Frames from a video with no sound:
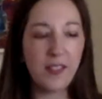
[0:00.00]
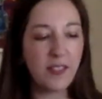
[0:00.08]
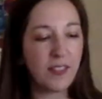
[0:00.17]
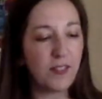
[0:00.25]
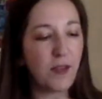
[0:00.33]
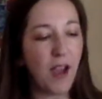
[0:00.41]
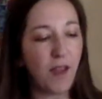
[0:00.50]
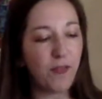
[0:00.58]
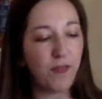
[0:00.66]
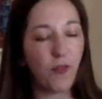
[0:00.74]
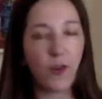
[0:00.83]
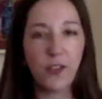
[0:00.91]
you have
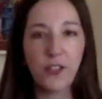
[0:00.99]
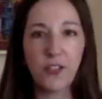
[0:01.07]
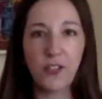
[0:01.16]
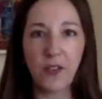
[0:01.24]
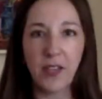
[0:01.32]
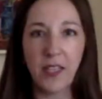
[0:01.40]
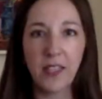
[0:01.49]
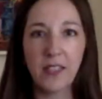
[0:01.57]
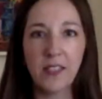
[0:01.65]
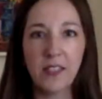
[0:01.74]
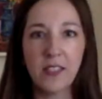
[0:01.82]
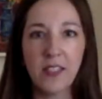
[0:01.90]
4
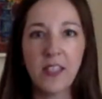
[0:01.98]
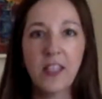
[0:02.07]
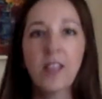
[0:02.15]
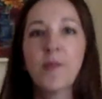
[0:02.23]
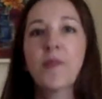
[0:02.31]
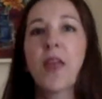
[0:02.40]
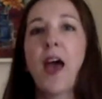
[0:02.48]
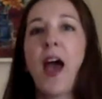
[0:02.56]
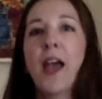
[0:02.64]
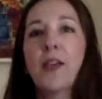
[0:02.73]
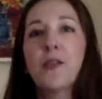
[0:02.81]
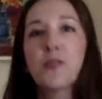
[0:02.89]
strings.
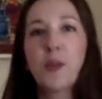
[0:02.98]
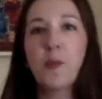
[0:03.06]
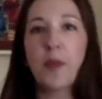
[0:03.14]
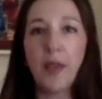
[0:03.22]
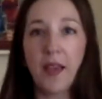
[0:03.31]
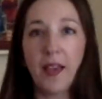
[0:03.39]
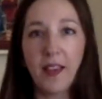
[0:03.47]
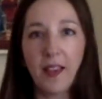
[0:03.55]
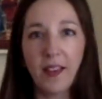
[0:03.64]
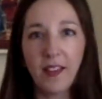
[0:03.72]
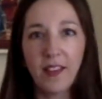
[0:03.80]
I use a pick,